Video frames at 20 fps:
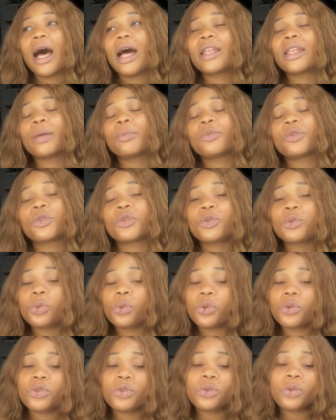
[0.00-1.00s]
and I'm just
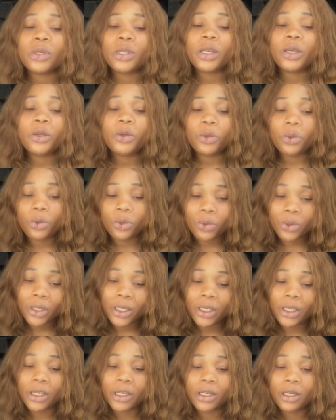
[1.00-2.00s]
wondering, like,
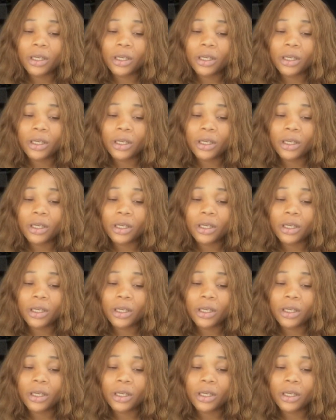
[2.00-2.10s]
okay,